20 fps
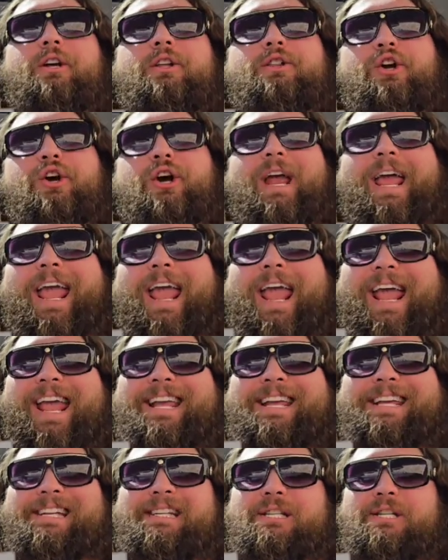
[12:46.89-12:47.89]
look at their
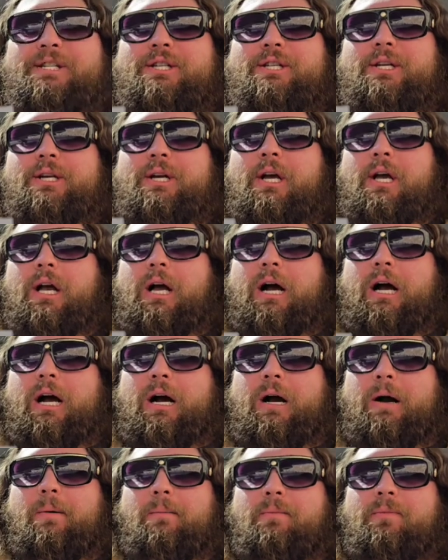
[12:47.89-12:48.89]
age,
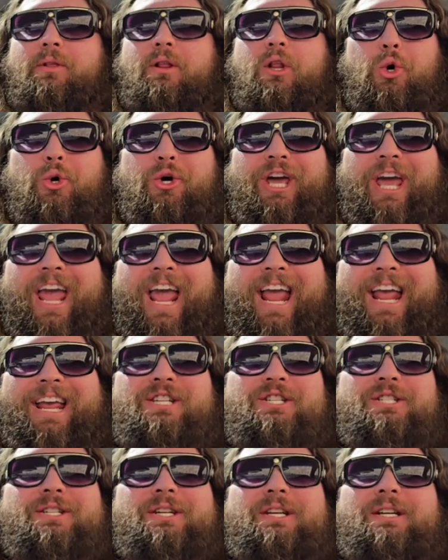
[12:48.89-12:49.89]

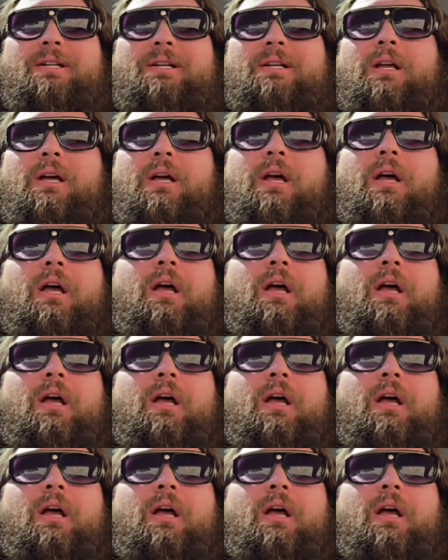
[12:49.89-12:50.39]
location,